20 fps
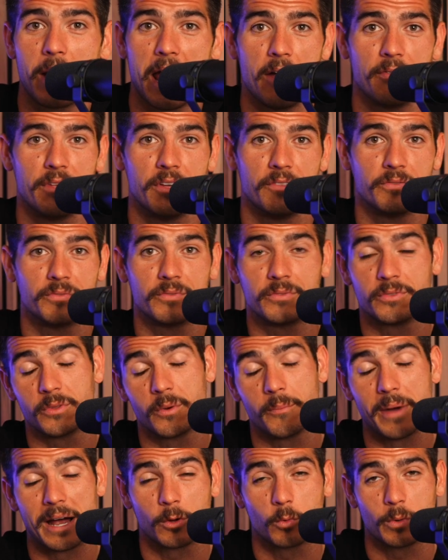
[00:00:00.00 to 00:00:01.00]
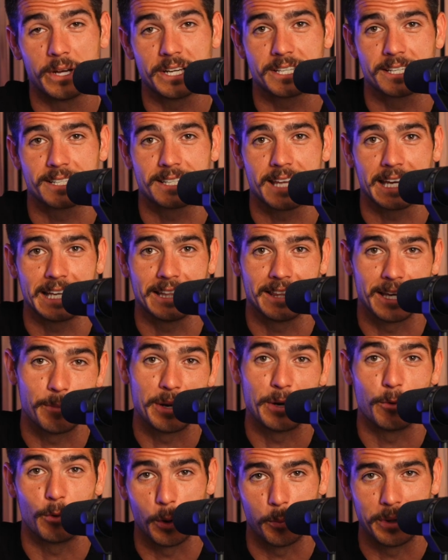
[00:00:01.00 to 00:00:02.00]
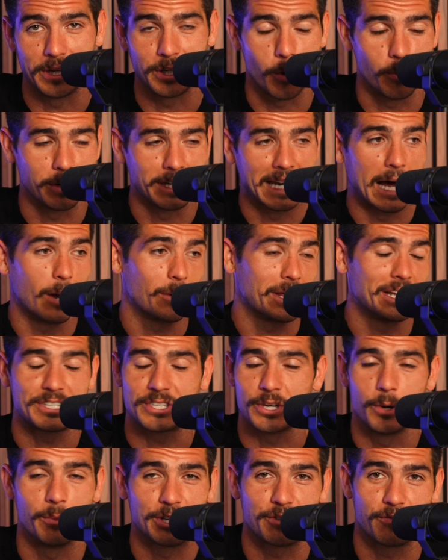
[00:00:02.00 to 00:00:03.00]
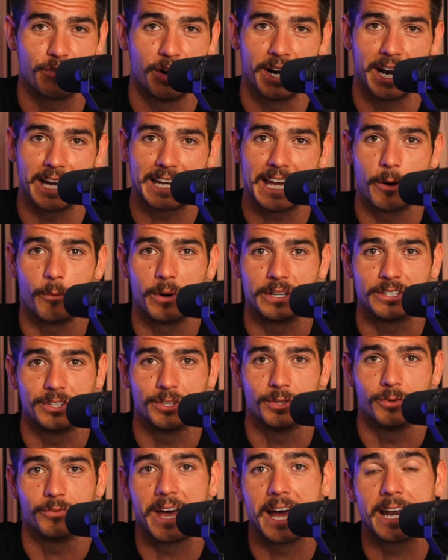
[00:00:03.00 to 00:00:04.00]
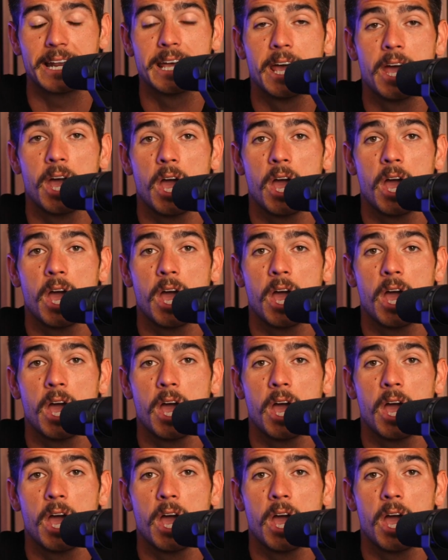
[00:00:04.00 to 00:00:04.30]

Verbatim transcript: And then the amount of weeks it's taking them will be going down. It's so much fun. I can't wait to do that.